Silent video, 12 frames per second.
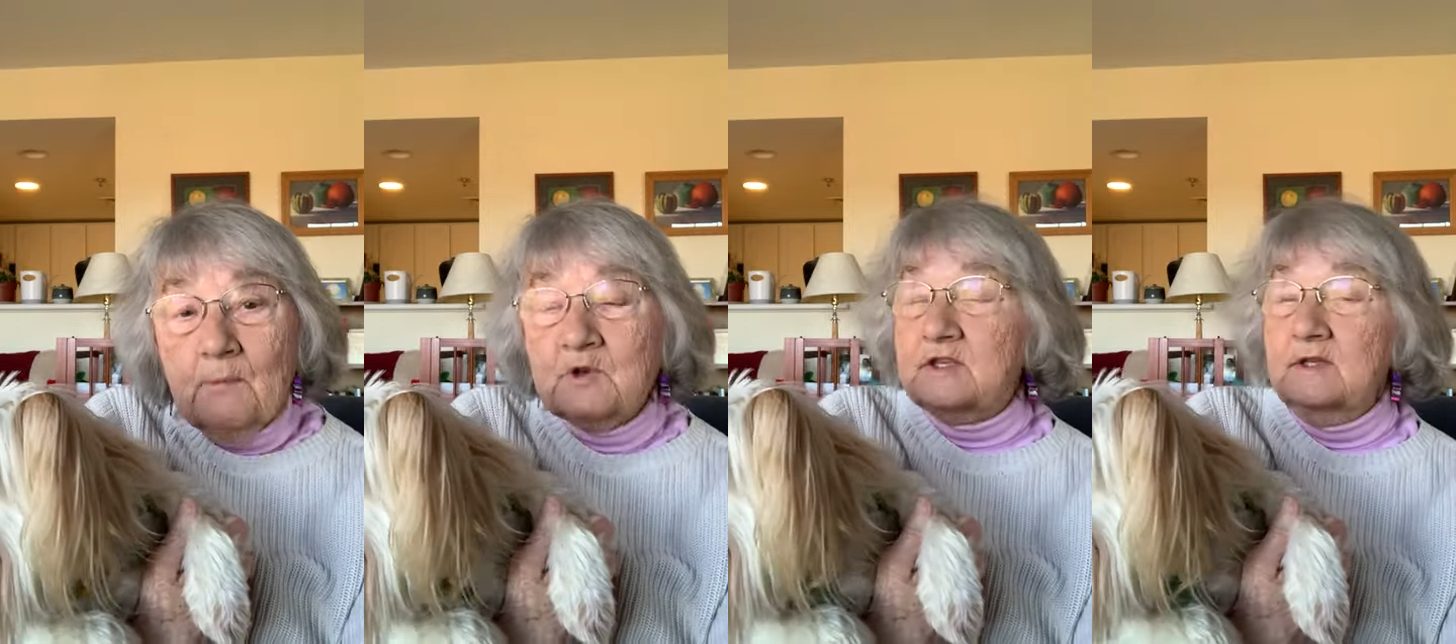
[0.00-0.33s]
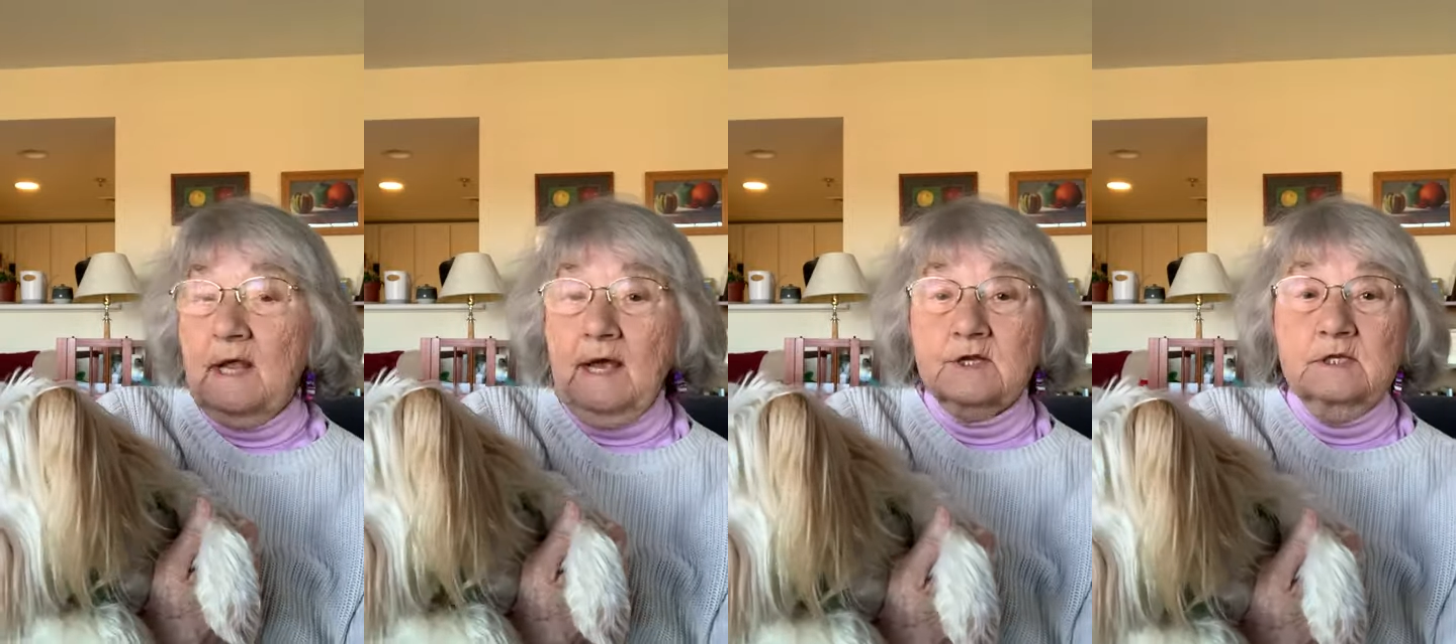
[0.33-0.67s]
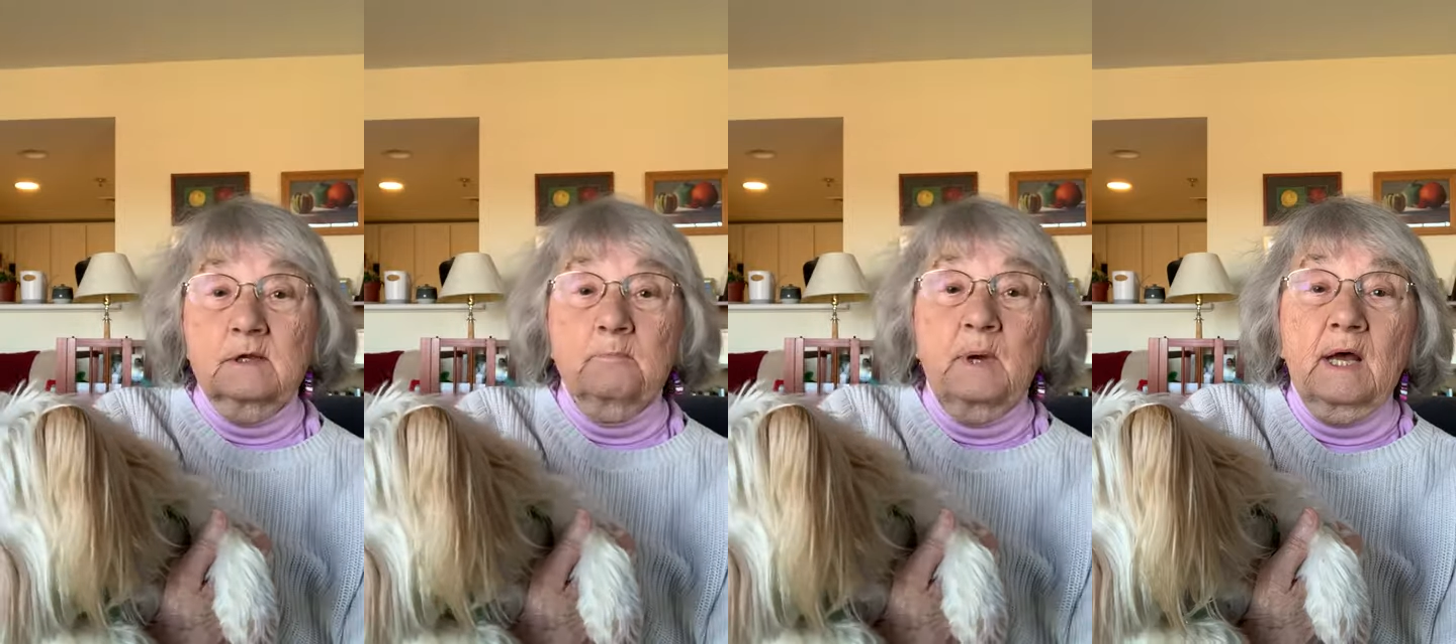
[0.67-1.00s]
I was the
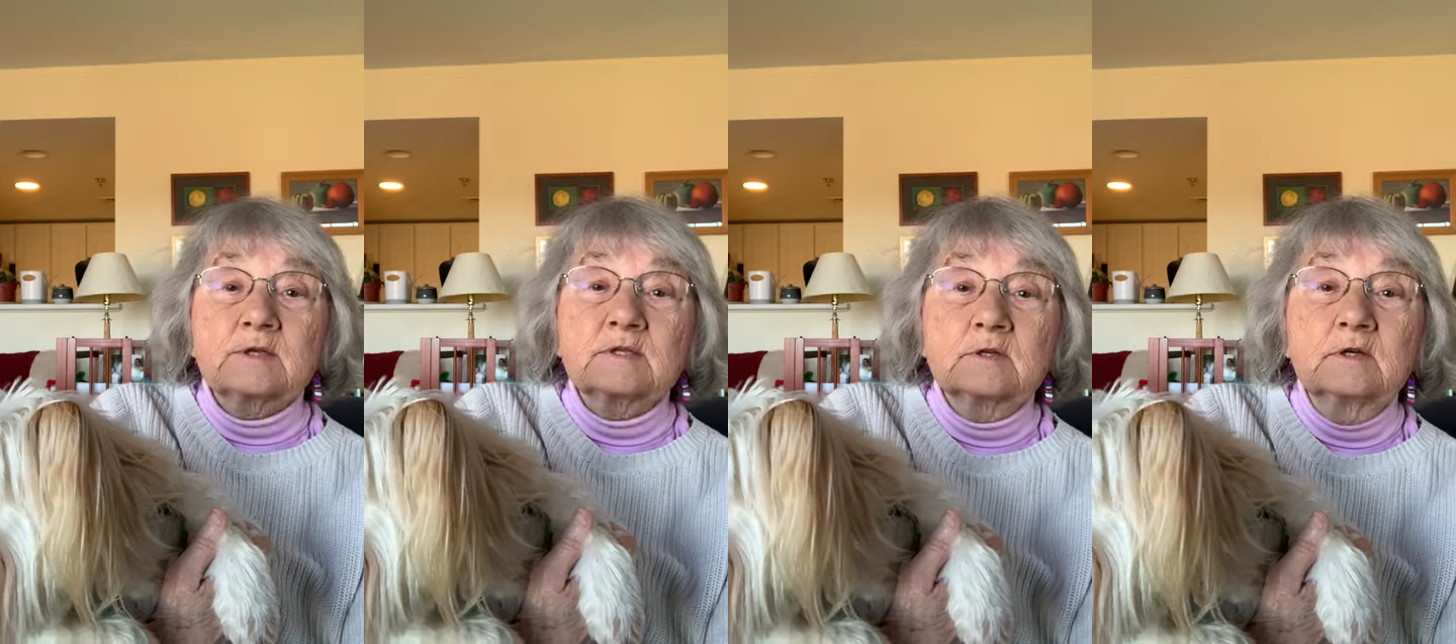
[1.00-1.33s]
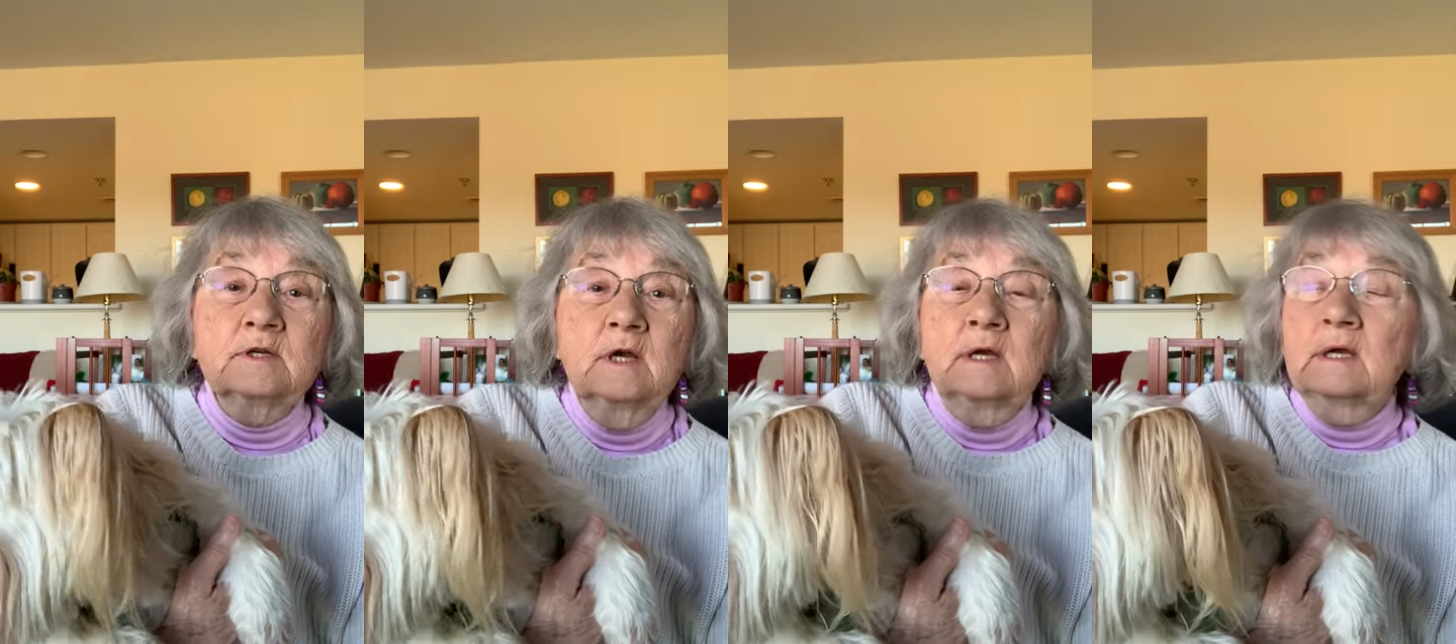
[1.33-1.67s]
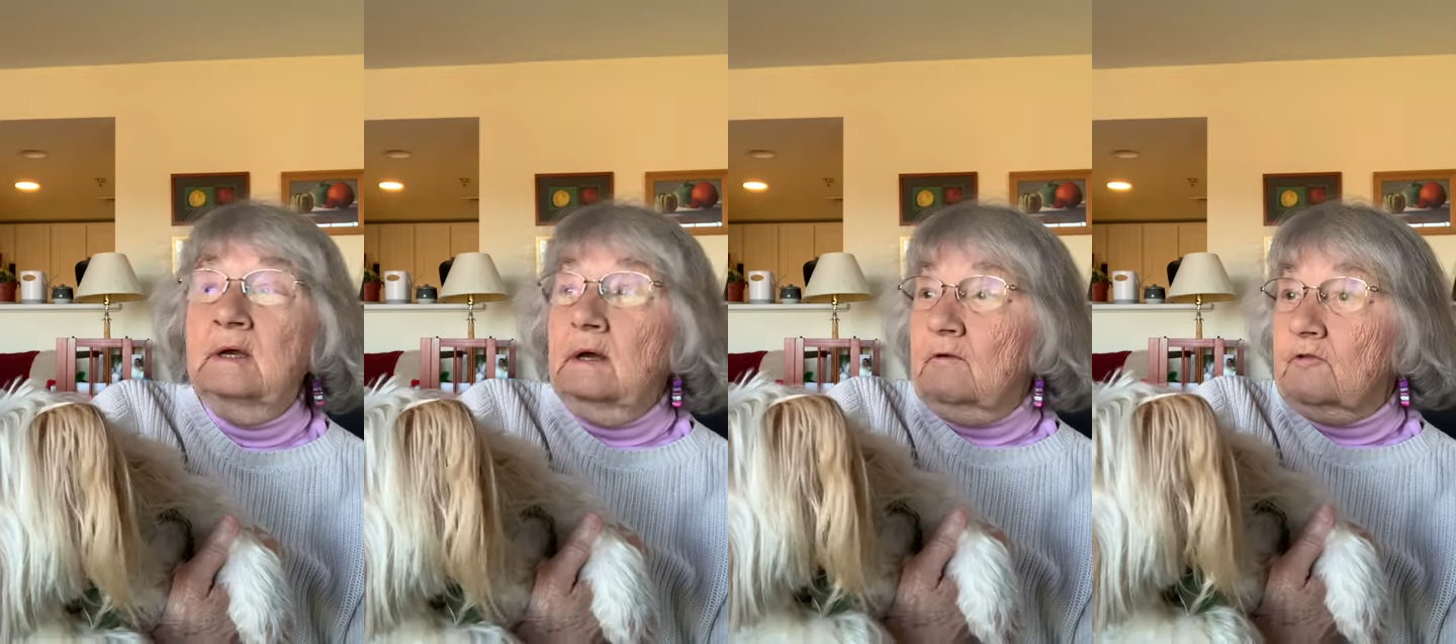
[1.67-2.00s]
National Ambassador
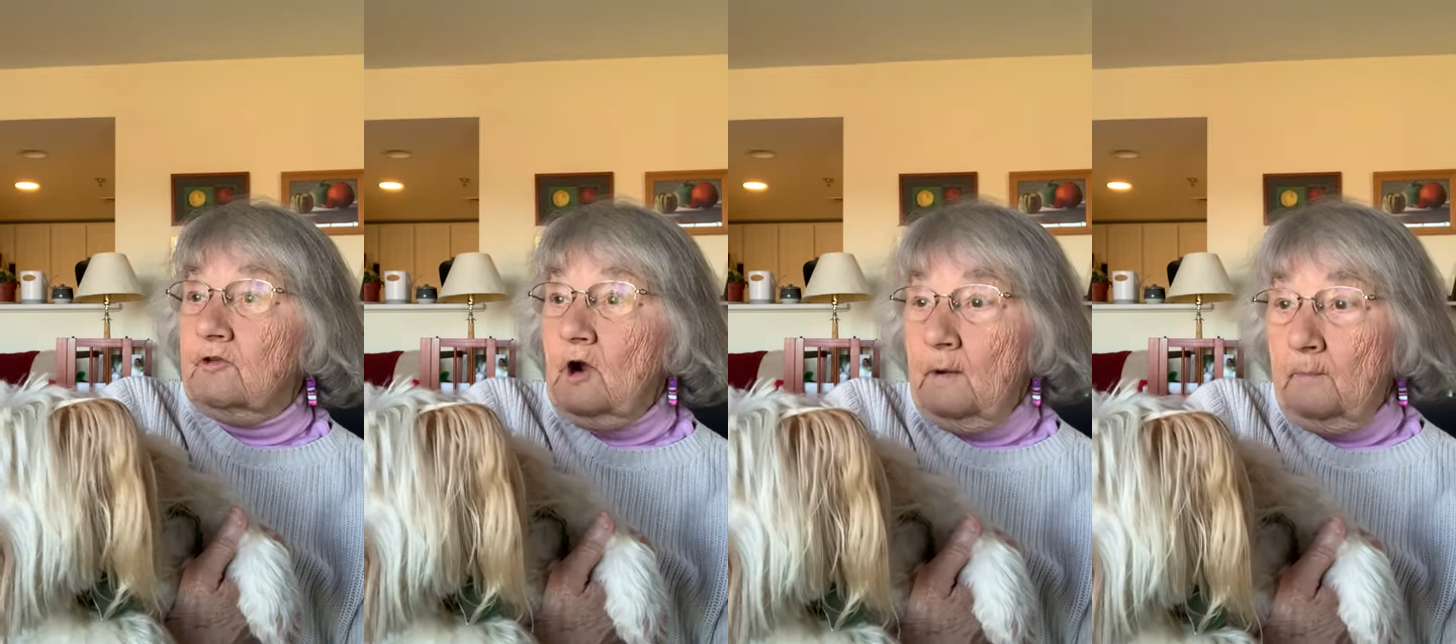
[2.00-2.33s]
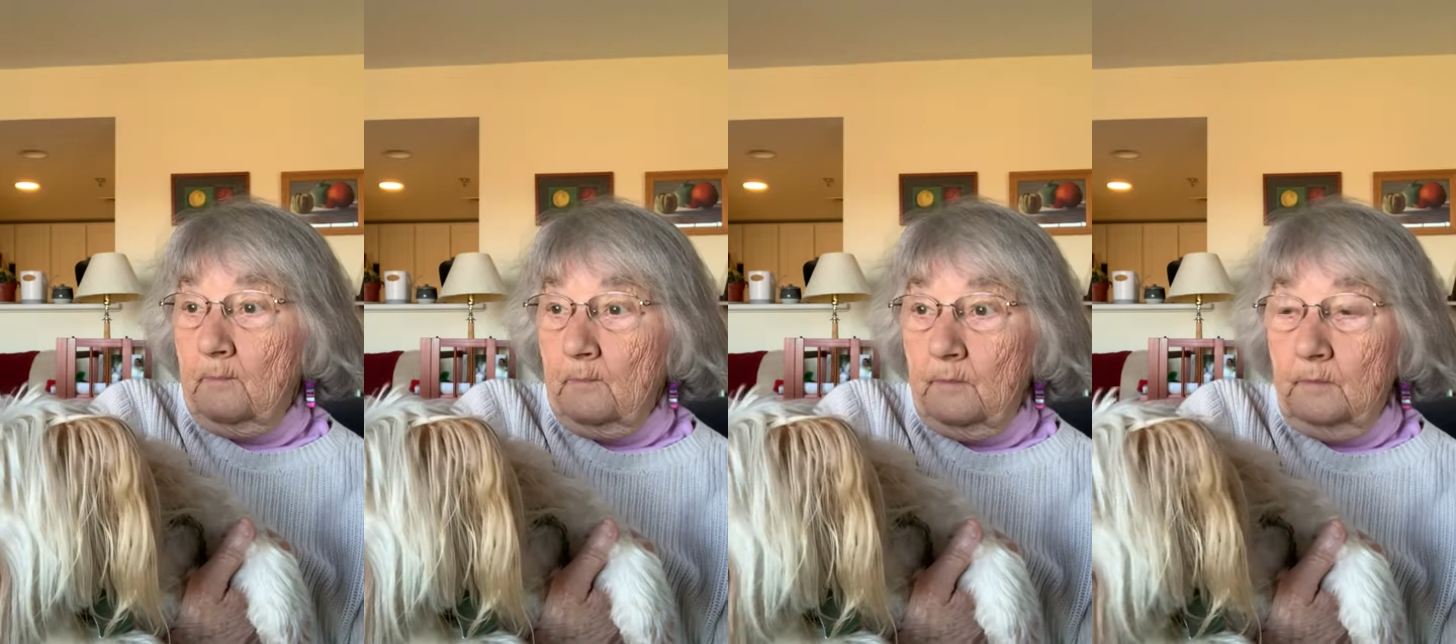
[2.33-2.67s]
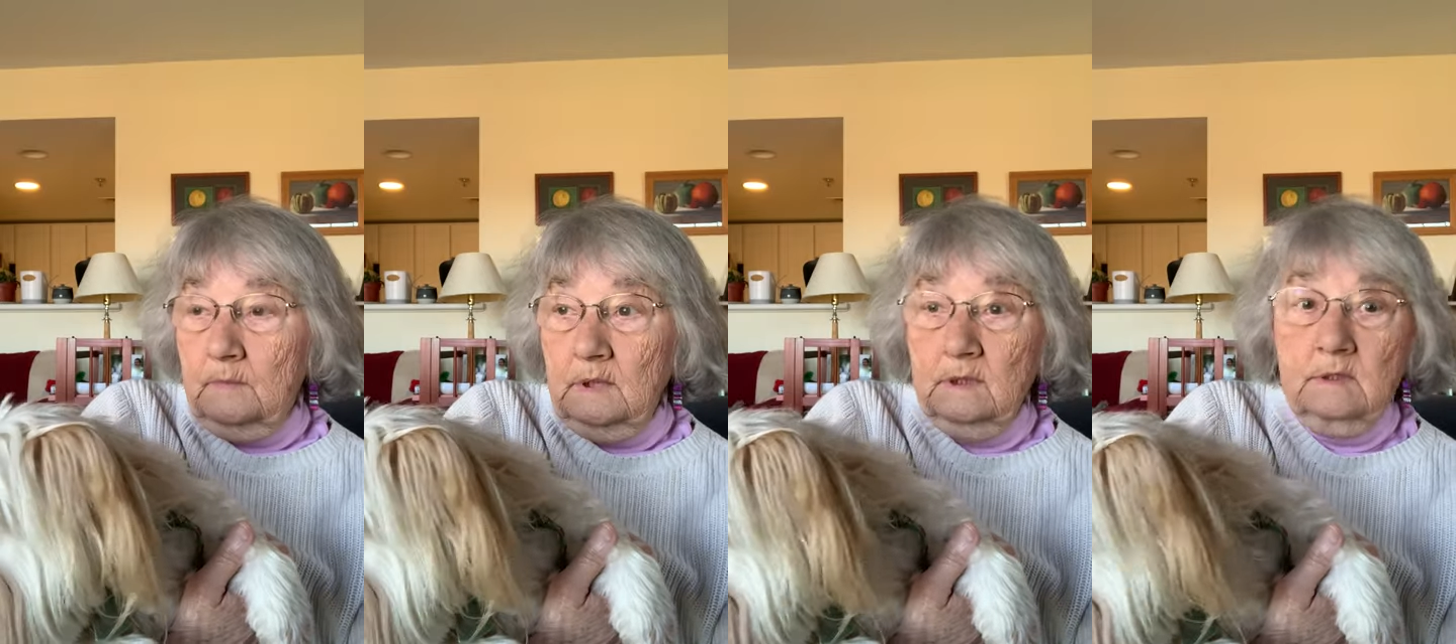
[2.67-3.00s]
from